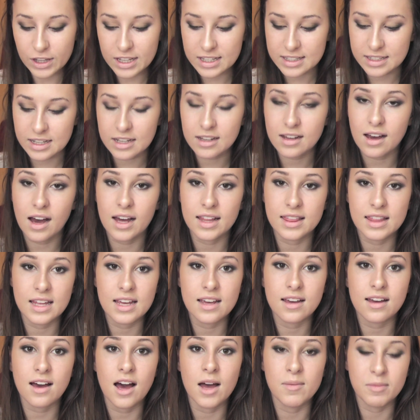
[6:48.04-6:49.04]
For this look, I
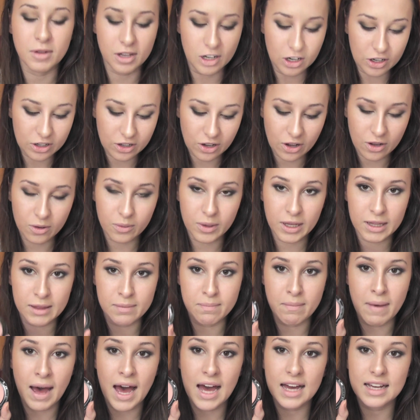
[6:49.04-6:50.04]
think I'm going to go
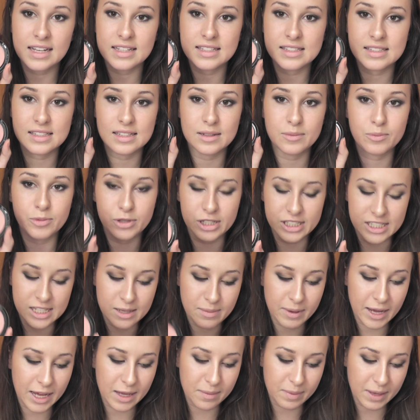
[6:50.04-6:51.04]
with MAC's
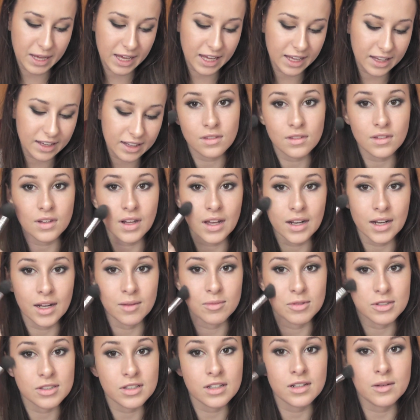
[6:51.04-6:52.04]
Pretty Baby. And
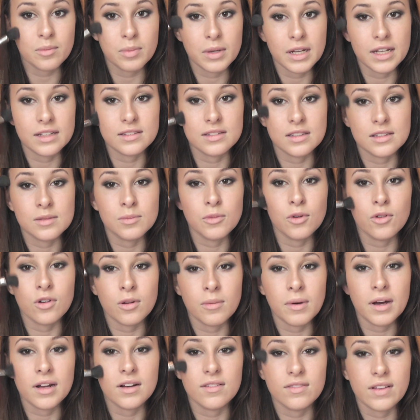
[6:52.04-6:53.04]
I'm just going to place a small
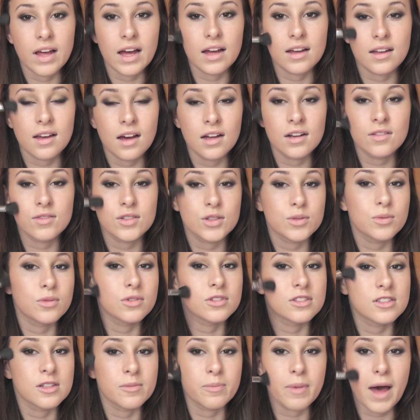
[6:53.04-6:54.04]
amount of that kind of
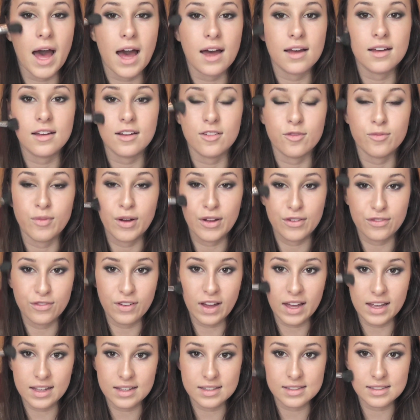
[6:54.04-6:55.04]
towards the back of my
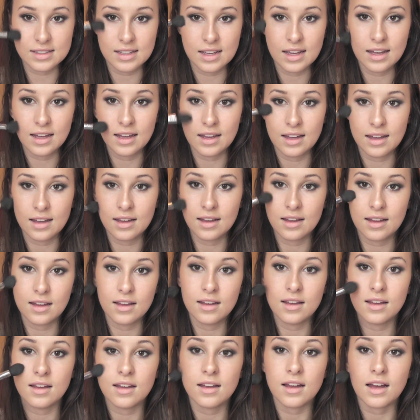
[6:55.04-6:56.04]
face.
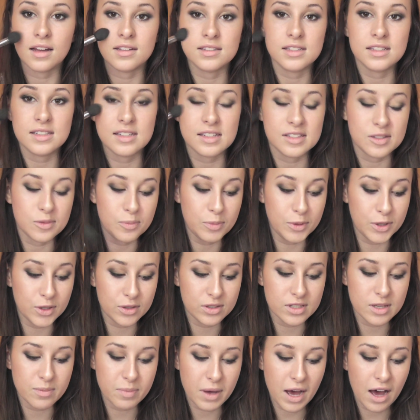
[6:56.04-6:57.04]
As this is a
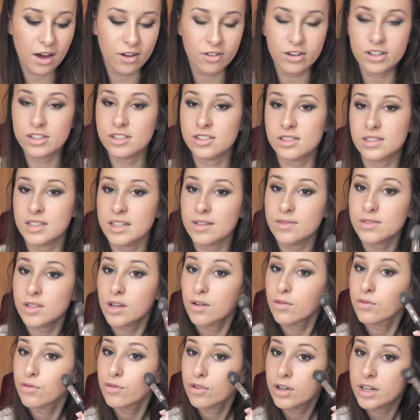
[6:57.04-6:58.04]
beauty powder, it just gives
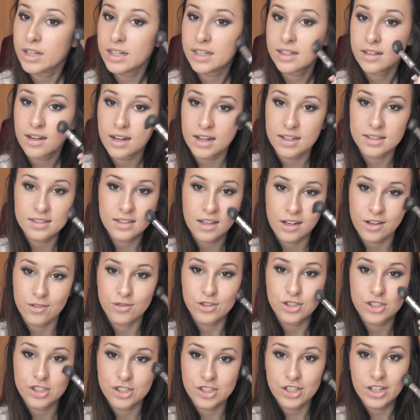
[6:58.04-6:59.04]
a really nice kind
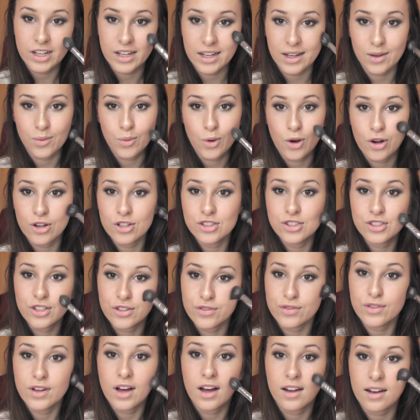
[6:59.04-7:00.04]
of sheer wash
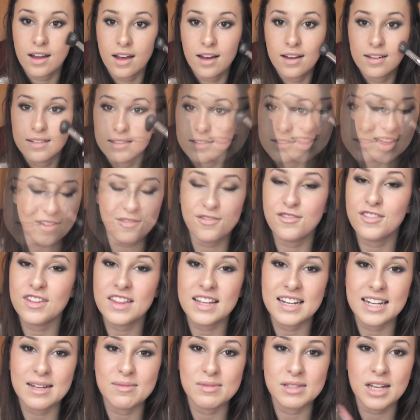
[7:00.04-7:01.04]
of colour. And then for
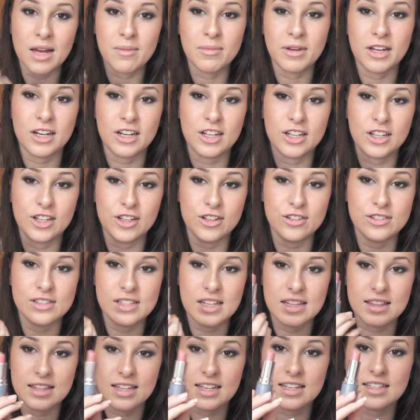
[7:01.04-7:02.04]
the lips, I'm going to
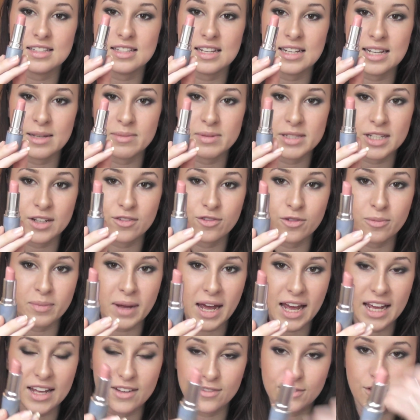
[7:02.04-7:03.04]
use this lipstick from
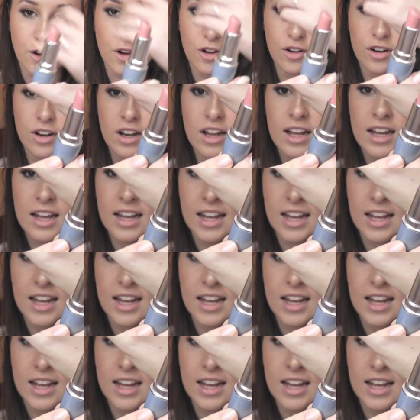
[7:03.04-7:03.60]
Avon